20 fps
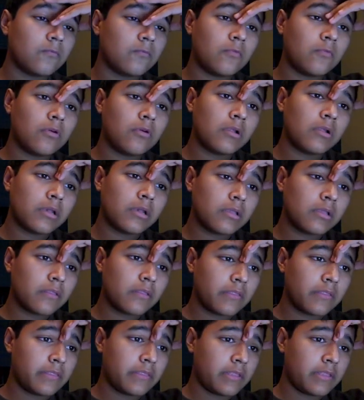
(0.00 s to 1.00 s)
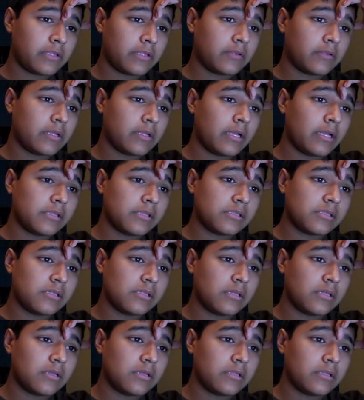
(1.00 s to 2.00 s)
one that you can guys
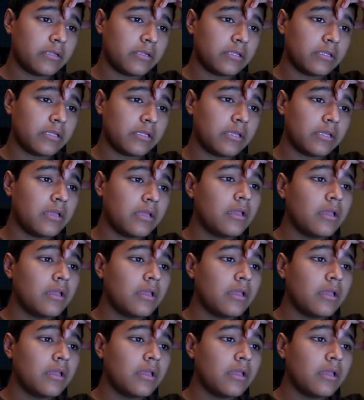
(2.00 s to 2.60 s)
see clearly.